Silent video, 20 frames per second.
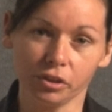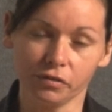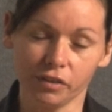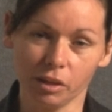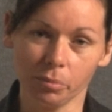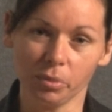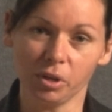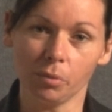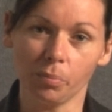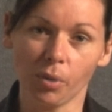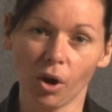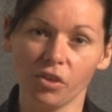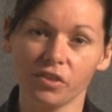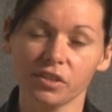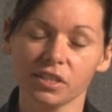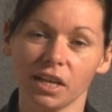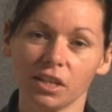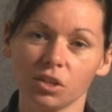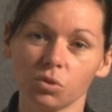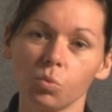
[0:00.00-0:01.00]
development are
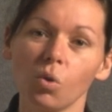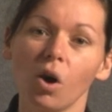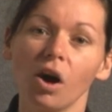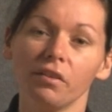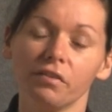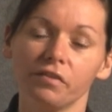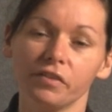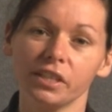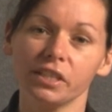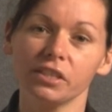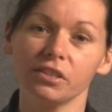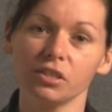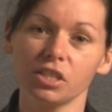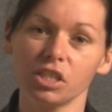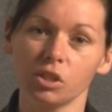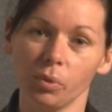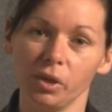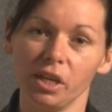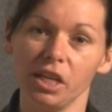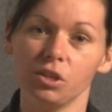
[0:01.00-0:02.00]
both such wide fields
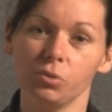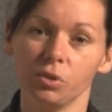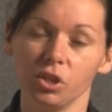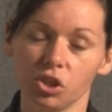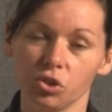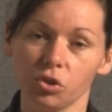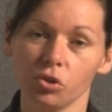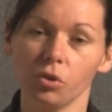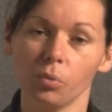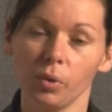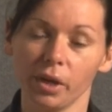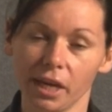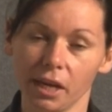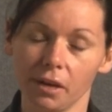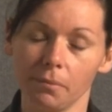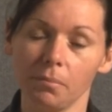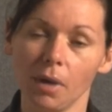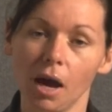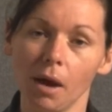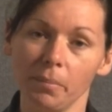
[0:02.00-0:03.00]
that we need to ensure that we
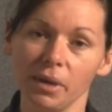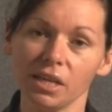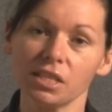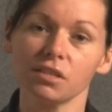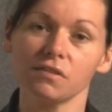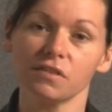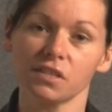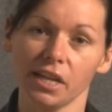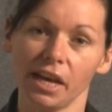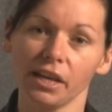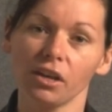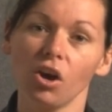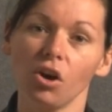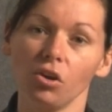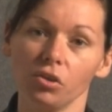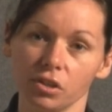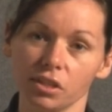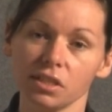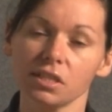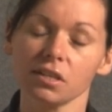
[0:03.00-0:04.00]
get a mix of
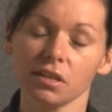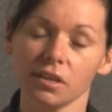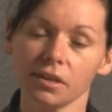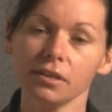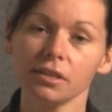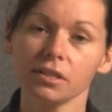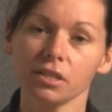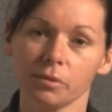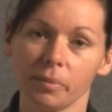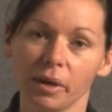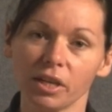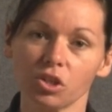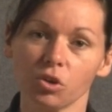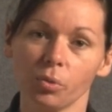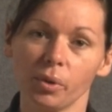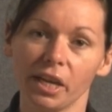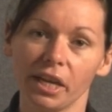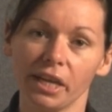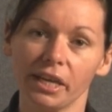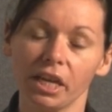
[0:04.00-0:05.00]
stakeholders to make
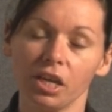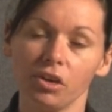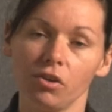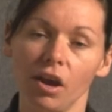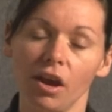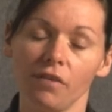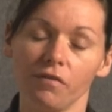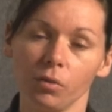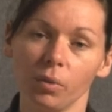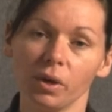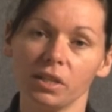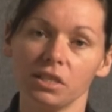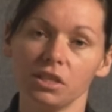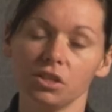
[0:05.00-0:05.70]
sure we're getting in everyone's